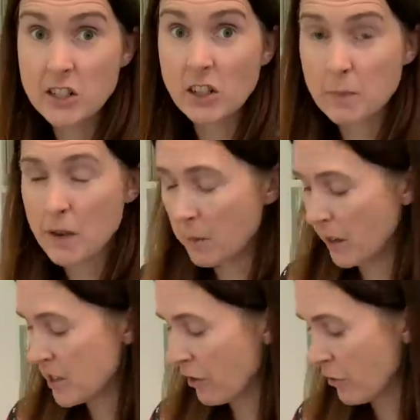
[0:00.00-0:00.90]
it does make a
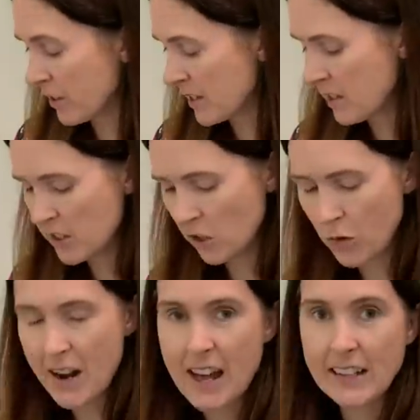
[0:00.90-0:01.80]
big difference. So if
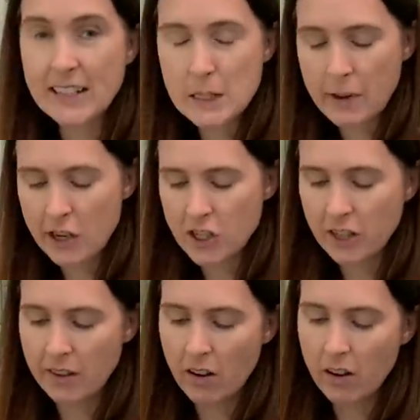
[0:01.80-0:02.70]
you want to add a little splash
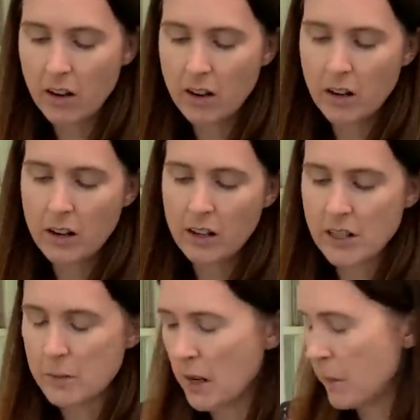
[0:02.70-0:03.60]
in there, it
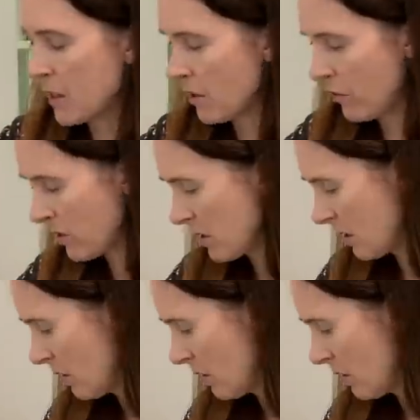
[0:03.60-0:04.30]
does make a big difference.